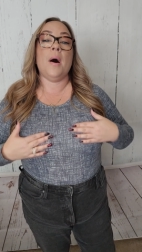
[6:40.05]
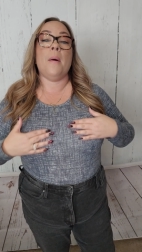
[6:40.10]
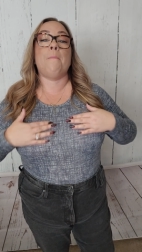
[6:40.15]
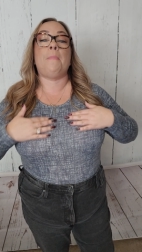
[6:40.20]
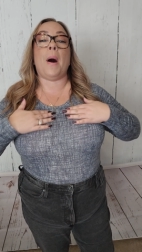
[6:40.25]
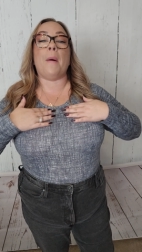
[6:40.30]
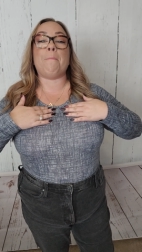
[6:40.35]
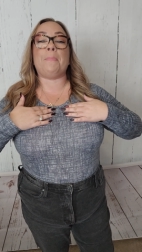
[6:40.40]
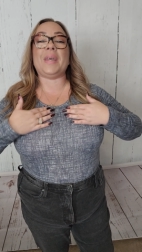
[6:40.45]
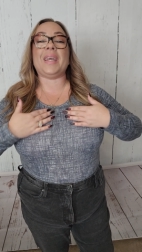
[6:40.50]

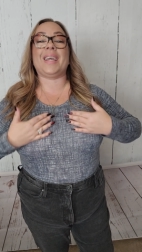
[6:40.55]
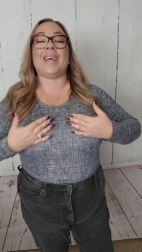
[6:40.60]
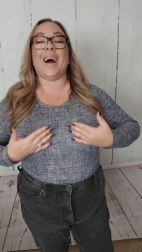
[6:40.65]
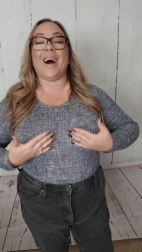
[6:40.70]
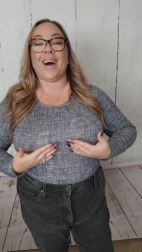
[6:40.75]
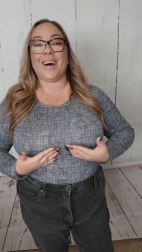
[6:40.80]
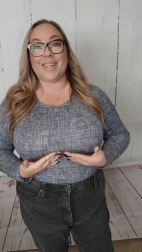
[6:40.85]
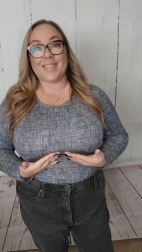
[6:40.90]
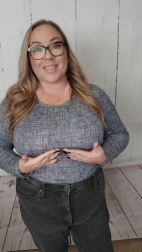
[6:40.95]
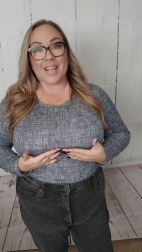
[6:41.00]
but
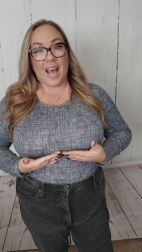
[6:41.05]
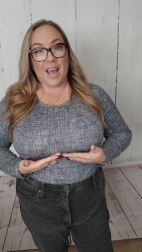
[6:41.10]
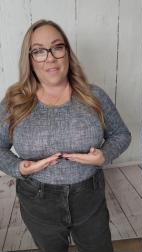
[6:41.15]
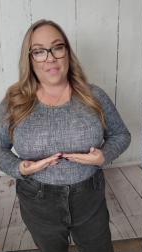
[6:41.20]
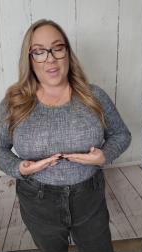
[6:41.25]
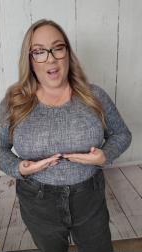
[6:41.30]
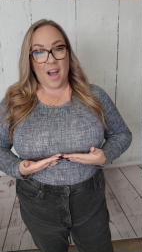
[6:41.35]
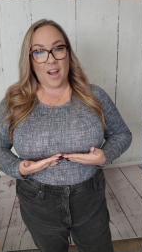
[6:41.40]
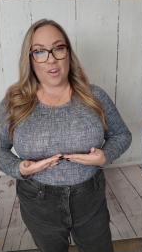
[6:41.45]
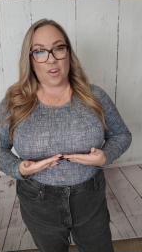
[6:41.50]
because
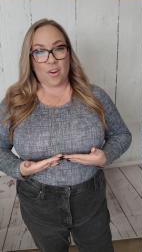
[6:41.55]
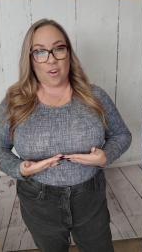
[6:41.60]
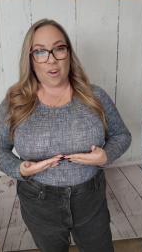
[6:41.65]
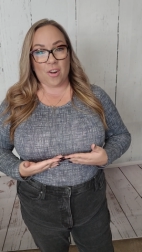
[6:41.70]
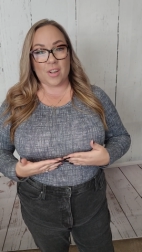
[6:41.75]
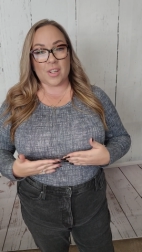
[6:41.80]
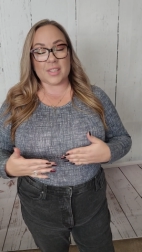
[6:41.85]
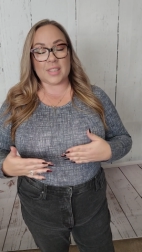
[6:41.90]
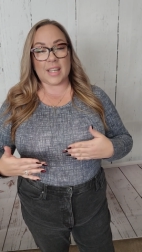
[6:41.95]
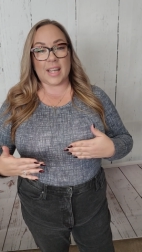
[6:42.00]
I've got
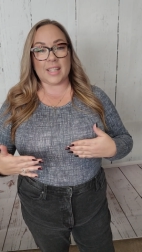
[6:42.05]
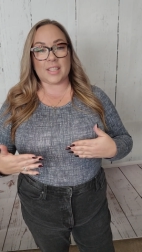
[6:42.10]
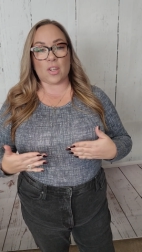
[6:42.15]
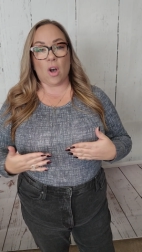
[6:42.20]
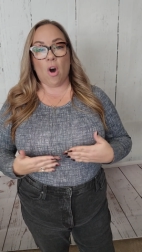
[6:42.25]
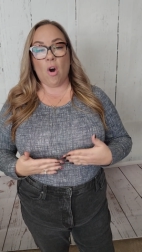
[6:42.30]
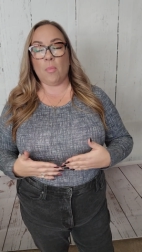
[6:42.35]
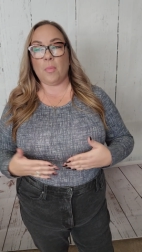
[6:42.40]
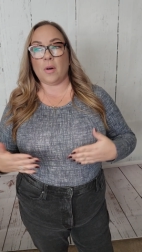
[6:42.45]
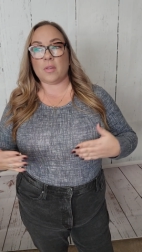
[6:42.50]
girls, it's
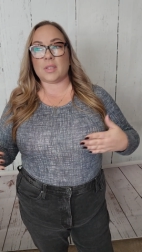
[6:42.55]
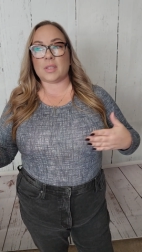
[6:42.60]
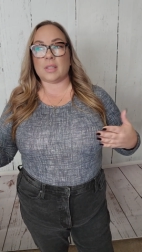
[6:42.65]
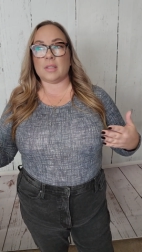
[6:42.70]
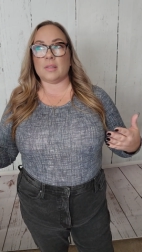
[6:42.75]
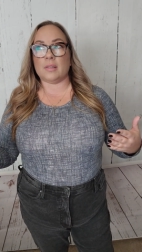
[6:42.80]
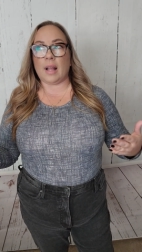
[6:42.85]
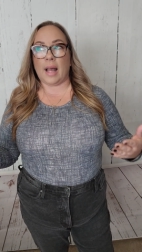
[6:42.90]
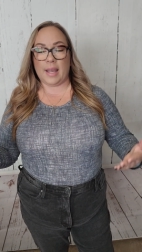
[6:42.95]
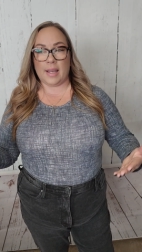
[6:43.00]
almost
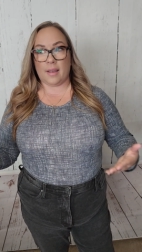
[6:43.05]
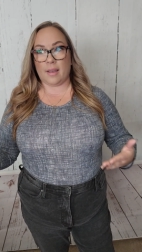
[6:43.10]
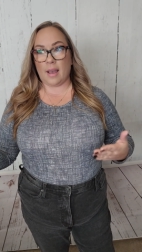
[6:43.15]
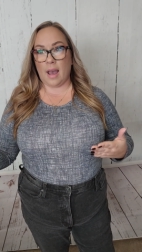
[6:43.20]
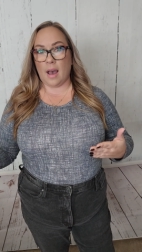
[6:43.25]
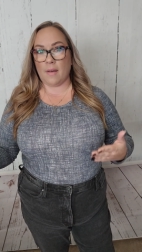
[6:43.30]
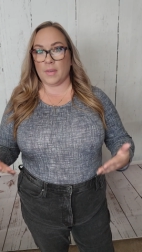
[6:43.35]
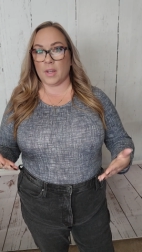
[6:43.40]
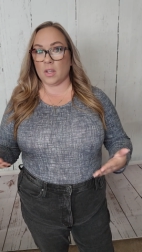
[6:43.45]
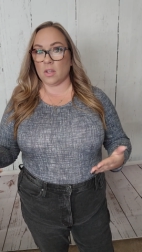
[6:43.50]
like
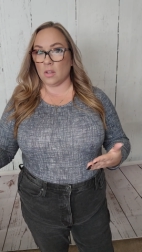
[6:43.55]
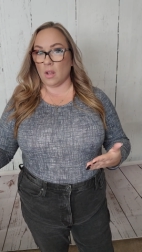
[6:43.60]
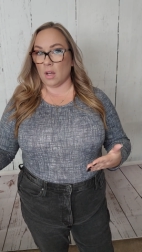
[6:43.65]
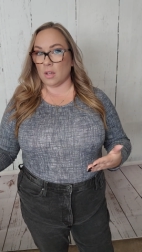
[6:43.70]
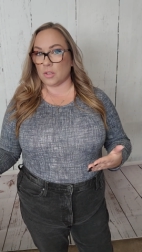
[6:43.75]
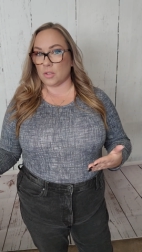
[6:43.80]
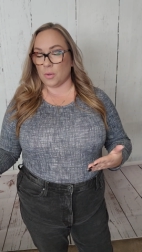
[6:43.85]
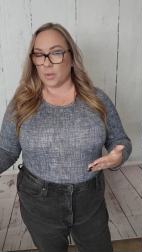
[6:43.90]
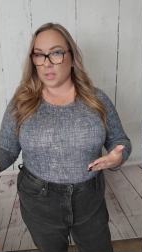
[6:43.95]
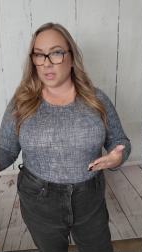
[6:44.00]
having a
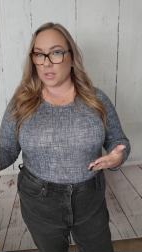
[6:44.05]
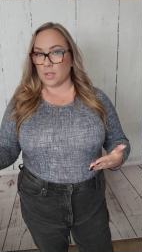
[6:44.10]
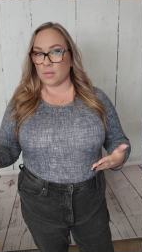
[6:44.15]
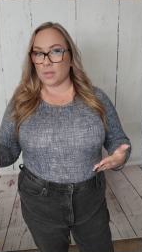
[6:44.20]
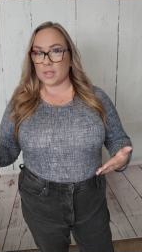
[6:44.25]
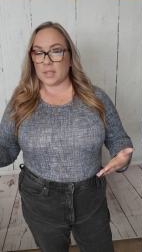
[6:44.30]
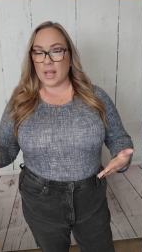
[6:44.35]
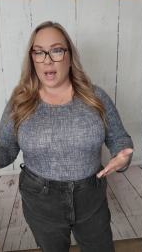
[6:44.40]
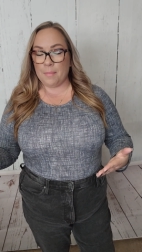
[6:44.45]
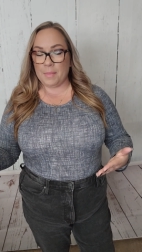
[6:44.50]
long torso.
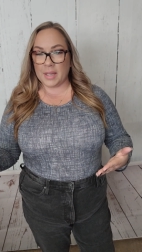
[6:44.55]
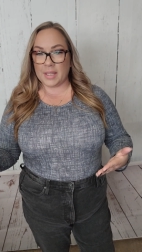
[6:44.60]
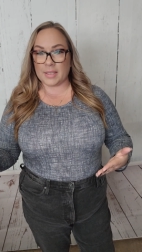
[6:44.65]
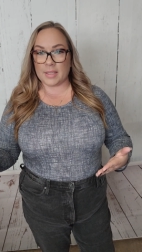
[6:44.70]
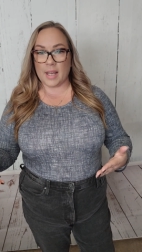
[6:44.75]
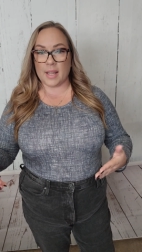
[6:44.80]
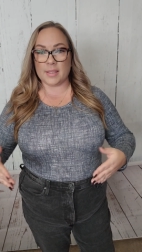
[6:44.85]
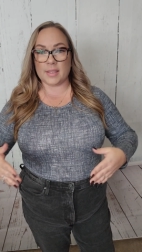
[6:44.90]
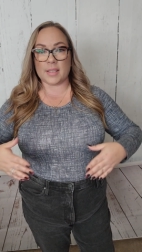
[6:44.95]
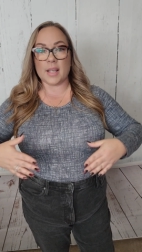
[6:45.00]
Does that make
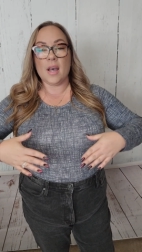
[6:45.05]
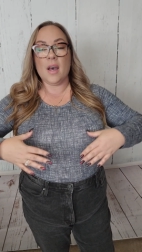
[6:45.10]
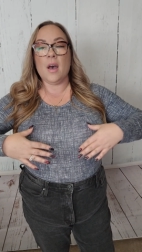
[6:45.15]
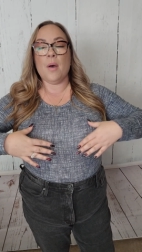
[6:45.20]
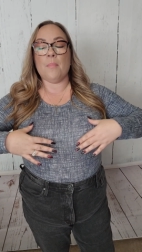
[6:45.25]
sense?